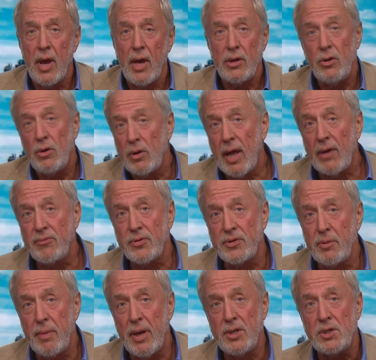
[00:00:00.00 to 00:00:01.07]
You know, like for
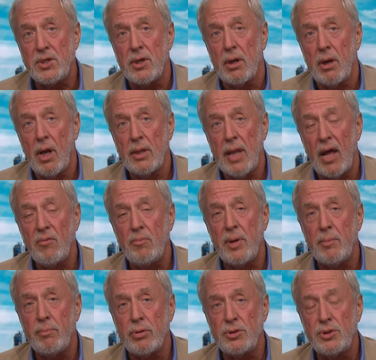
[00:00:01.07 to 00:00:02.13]
dementia, a lot of
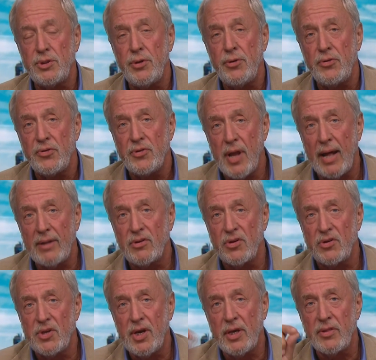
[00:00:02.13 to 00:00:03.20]
people choose not to
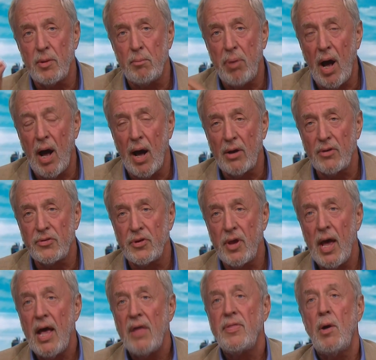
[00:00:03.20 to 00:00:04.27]
tick the box
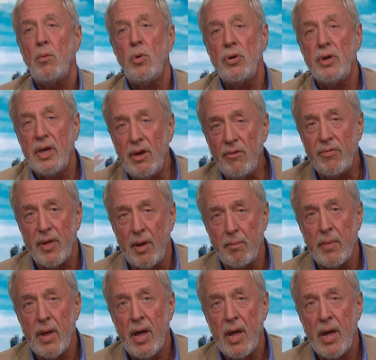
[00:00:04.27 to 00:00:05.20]
that will give them